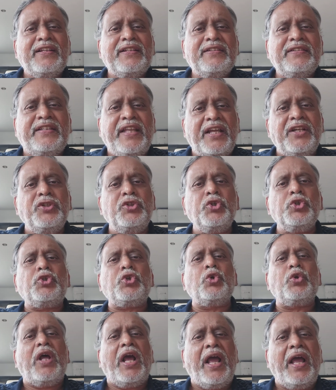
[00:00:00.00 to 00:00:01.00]
then you
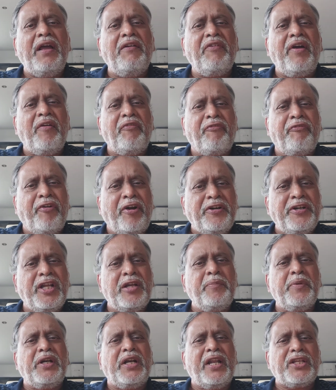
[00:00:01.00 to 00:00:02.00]
should have a
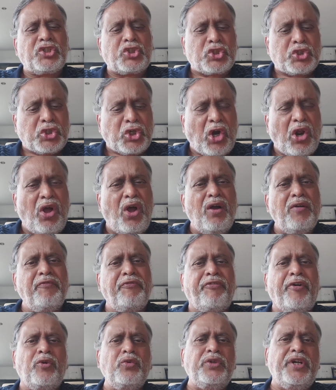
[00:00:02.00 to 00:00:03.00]
fundamental, a strong
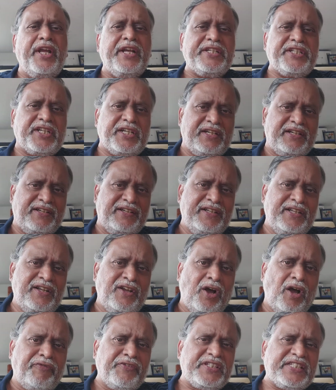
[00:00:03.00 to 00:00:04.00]
foundation
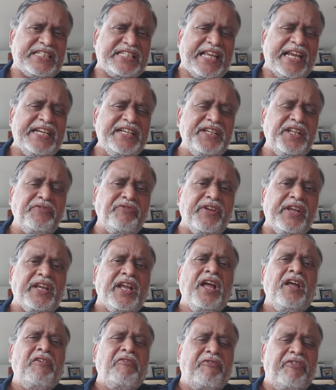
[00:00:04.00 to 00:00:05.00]
of a scientific,
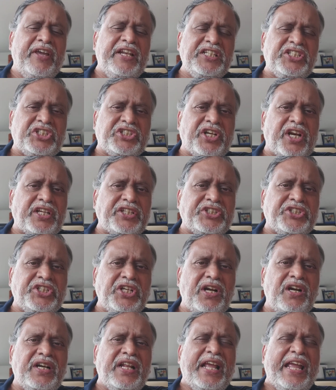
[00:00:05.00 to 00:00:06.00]

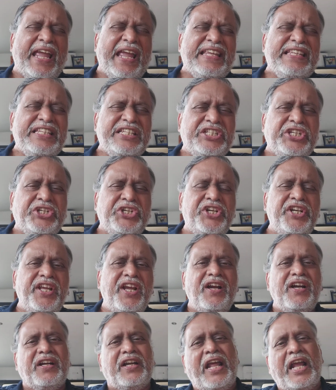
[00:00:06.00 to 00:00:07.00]
well-structured,
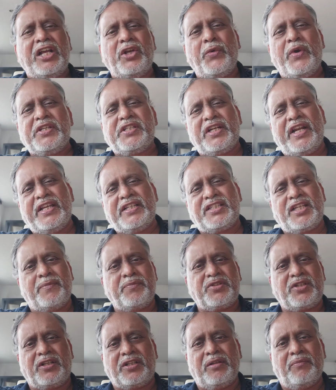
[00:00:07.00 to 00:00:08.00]
engineered language like
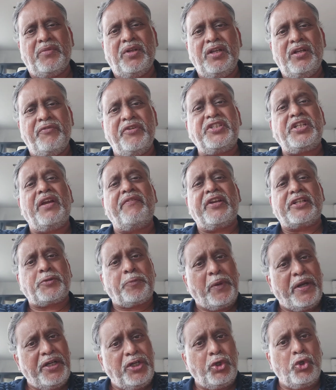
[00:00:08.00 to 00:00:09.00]
Sanskritam, which I have
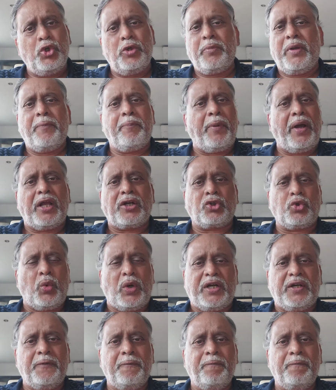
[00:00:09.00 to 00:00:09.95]
explained to you in my part 1.